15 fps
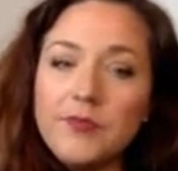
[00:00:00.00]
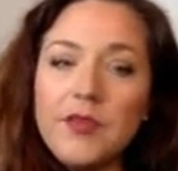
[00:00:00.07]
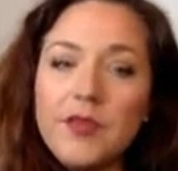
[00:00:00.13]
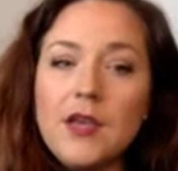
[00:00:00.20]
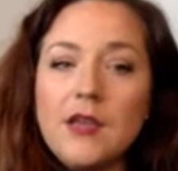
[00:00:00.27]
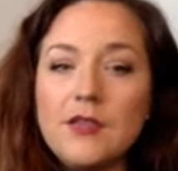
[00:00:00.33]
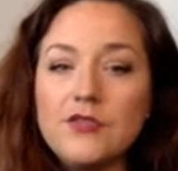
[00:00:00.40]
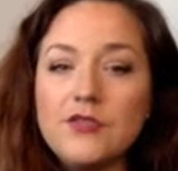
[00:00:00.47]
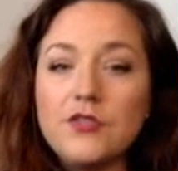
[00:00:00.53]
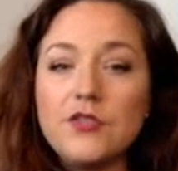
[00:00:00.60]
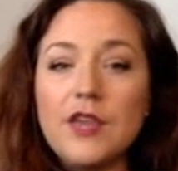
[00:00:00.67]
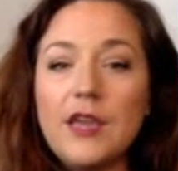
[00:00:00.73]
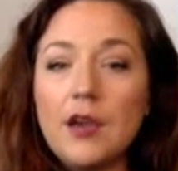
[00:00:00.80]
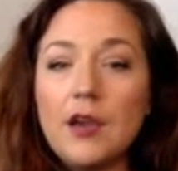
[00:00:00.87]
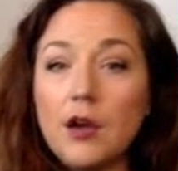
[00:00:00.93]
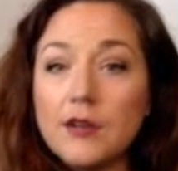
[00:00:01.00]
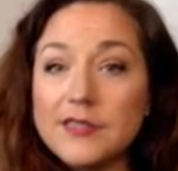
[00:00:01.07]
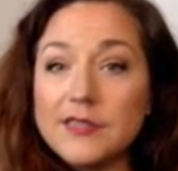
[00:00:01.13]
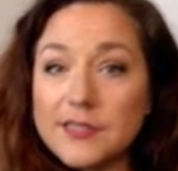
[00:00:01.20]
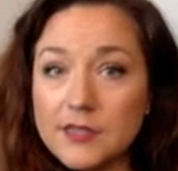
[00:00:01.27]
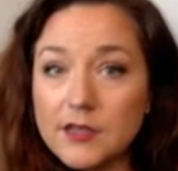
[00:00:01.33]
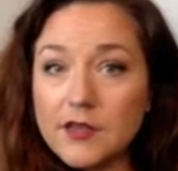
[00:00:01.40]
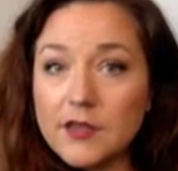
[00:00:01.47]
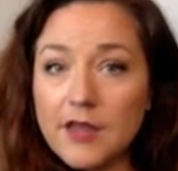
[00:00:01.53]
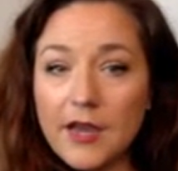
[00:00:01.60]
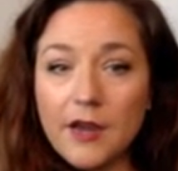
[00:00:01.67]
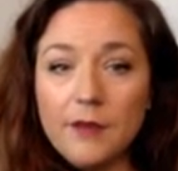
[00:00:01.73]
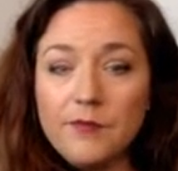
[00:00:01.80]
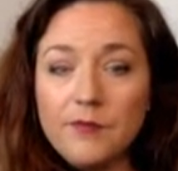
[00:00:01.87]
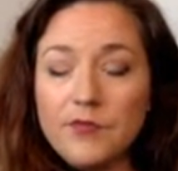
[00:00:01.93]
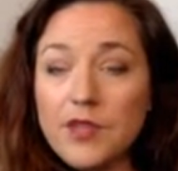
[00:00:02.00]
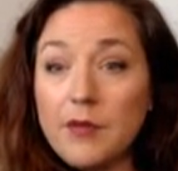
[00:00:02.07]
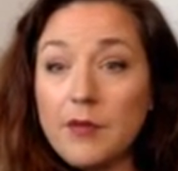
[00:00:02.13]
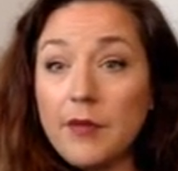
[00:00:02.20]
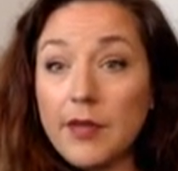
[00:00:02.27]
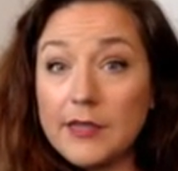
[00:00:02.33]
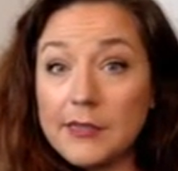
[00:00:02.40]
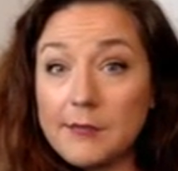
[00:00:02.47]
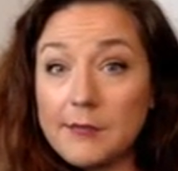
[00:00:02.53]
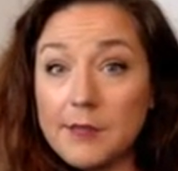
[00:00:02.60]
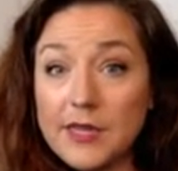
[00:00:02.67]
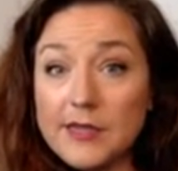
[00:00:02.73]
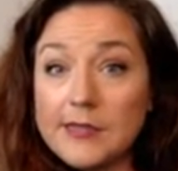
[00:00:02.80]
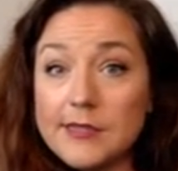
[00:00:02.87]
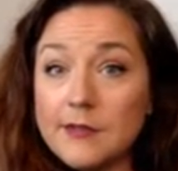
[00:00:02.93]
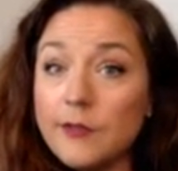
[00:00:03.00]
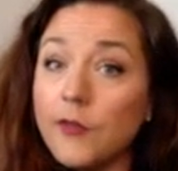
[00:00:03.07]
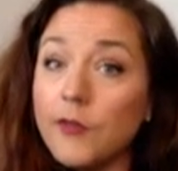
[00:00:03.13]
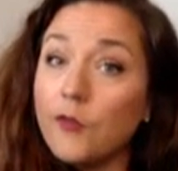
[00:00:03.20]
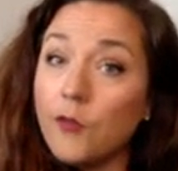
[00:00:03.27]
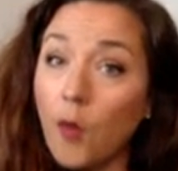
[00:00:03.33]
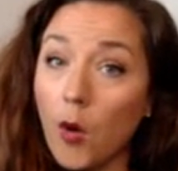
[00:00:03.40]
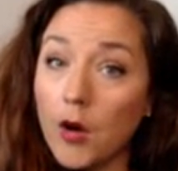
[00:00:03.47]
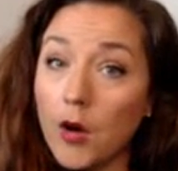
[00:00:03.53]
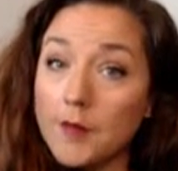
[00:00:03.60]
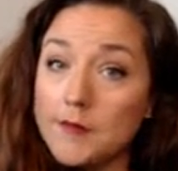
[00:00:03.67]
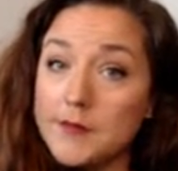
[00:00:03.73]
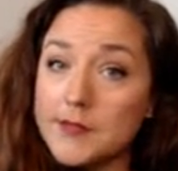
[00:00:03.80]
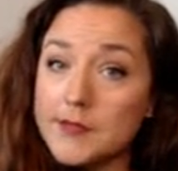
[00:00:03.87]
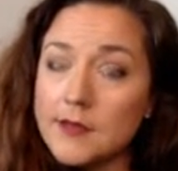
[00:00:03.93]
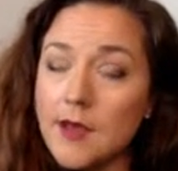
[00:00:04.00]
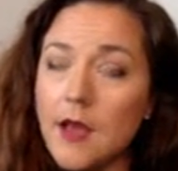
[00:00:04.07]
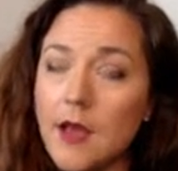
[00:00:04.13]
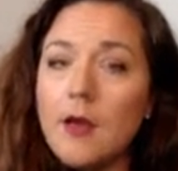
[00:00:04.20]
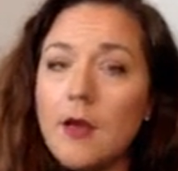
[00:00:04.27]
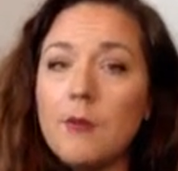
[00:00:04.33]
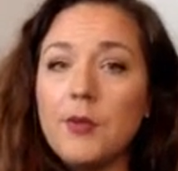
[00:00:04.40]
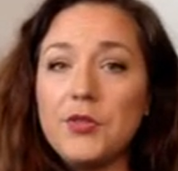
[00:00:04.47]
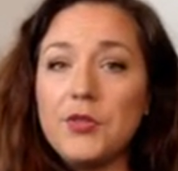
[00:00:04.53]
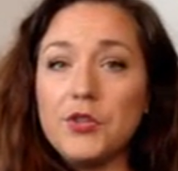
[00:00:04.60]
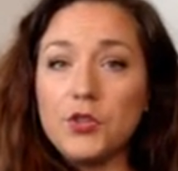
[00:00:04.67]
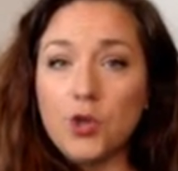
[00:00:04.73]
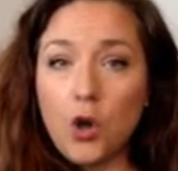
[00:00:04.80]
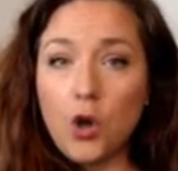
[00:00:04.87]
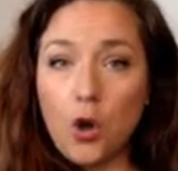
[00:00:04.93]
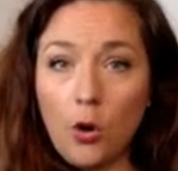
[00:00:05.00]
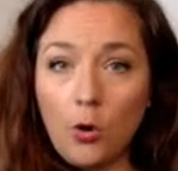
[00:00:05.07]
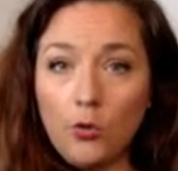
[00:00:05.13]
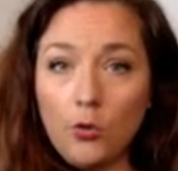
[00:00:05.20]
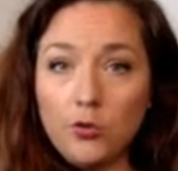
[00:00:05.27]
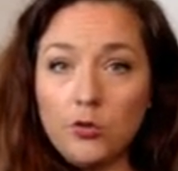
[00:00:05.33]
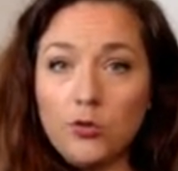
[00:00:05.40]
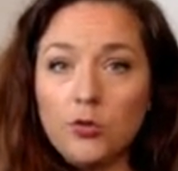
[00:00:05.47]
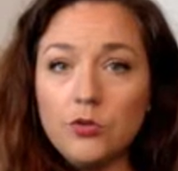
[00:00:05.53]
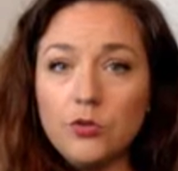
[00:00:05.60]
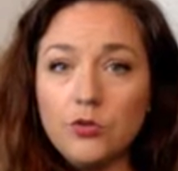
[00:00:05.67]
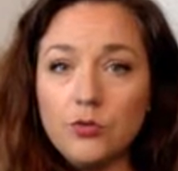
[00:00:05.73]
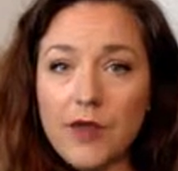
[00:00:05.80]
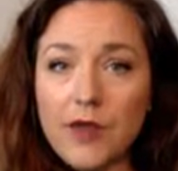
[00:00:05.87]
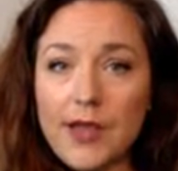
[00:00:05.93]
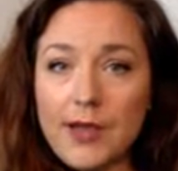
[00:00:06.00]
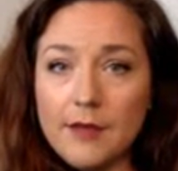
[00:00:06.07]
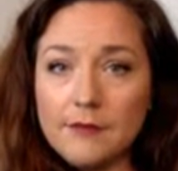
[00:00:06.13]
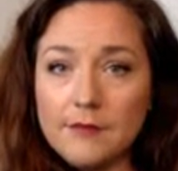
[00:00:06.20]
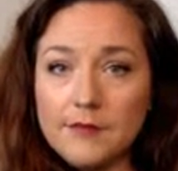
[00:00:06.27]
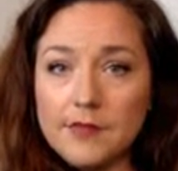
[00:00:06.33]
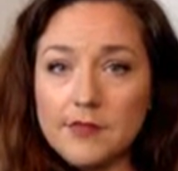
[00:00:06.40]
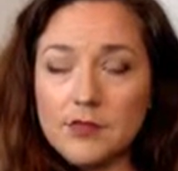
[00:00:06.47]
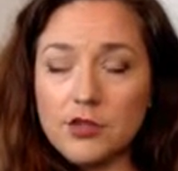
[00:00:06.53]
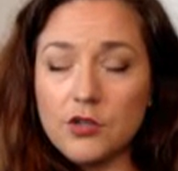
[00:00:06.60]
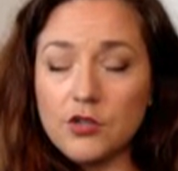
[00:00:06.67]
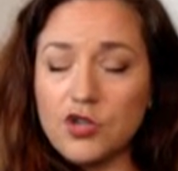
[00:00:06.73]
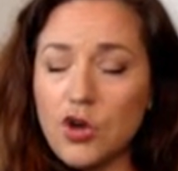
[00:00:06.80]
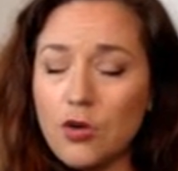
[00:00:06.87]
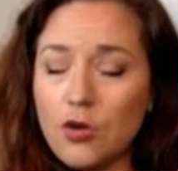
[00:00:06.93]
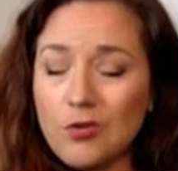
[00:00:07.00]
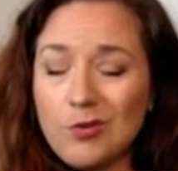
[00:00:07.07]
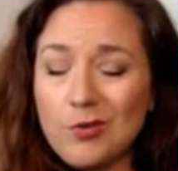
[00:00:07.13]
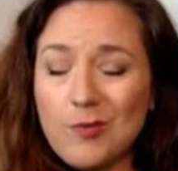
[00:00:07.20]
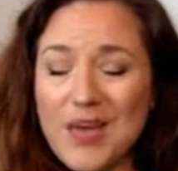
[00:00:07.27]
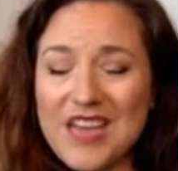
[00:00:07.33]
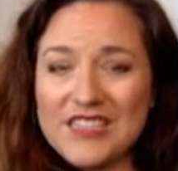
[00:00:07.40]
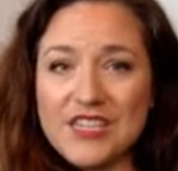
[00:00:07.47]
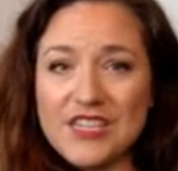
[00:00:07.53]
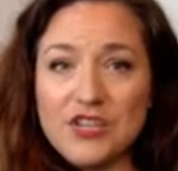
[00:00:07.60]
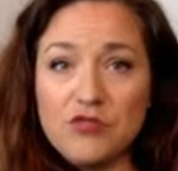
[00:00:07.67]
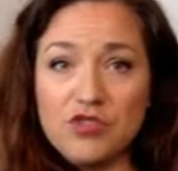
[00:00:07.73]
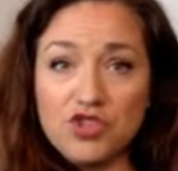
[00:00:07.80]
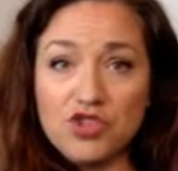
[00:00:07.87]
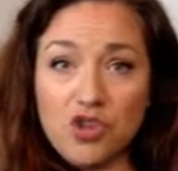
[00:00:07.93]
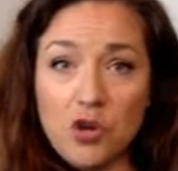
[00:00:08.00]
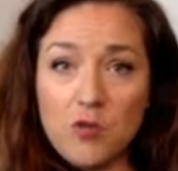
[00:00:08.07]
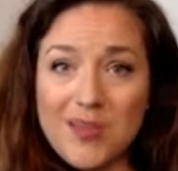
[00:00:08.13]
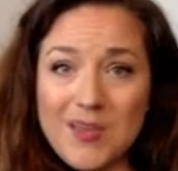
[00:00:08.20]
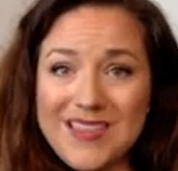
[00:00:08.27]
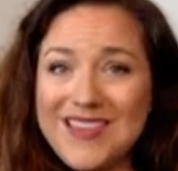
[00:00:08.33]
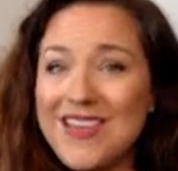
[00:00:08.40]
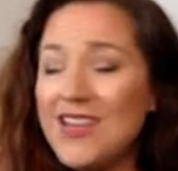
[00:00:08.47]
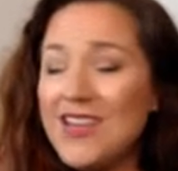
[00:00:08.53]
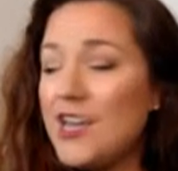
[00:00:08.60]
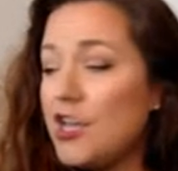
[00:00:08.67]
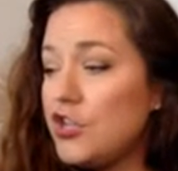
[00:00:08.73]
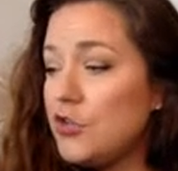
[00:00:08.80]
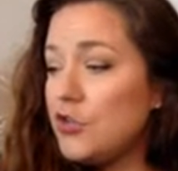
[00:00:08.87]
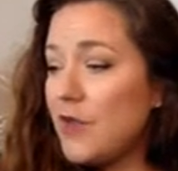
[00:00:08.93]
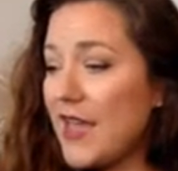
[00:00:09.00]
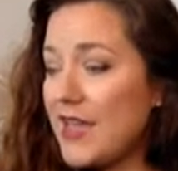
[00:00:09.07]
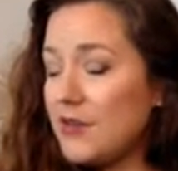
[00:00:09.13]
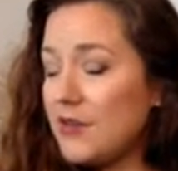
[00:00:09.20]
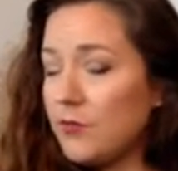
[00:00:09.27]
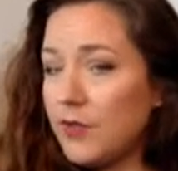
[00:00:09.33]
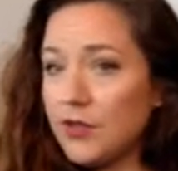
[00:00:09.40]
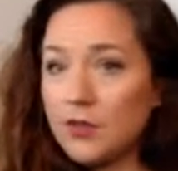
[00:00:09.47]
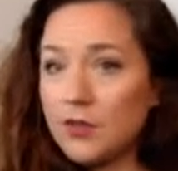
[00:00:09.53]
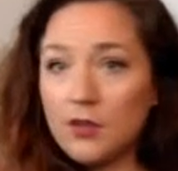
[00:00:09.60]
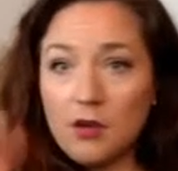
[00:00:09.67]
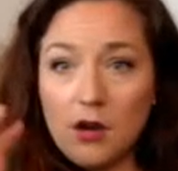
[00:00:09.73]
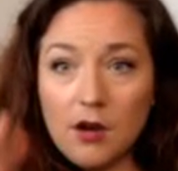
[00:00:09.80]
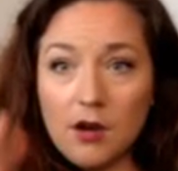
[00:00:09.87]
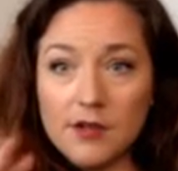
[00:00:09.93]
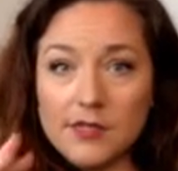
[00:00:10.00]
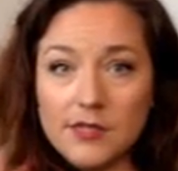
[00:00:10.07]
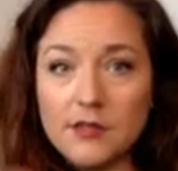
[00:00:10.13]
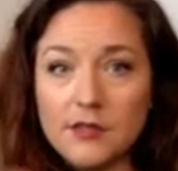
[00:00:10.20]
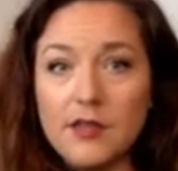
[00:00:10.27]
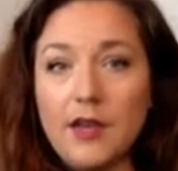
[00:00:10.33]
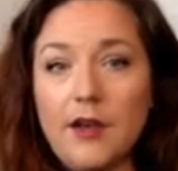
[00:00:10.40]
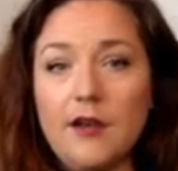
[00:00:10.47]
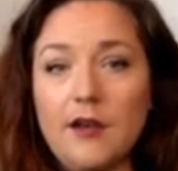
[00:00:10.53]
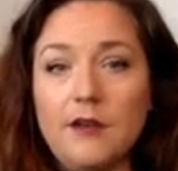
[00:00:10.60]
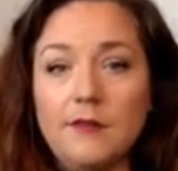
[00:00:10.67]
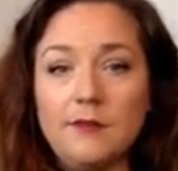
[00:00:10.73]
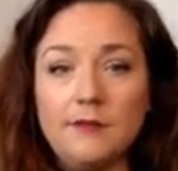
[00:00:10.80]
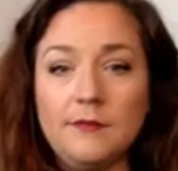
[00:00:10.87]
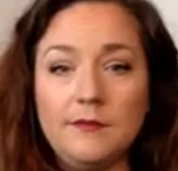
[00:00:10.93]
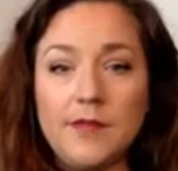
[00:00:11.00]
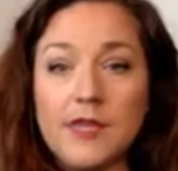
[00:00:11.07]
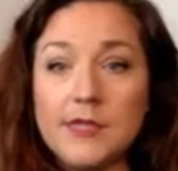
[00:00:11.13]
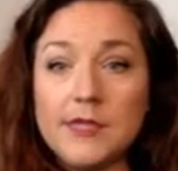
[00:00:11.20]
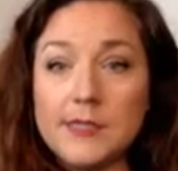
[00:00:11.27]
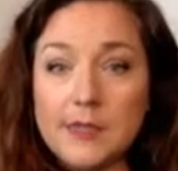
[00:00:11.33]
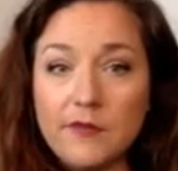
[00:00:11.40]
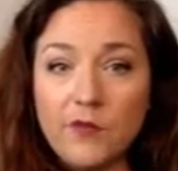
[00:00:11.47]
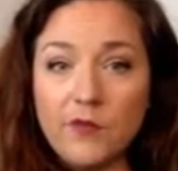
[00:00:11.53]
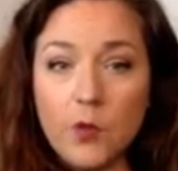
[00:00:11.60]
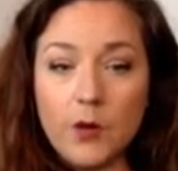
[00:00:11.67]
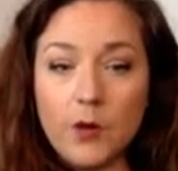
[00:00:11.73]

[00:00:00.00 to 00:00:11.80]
So they are still there. They may be in different forms, but the total grams, your total mass that you start with and you end with are still there in some form.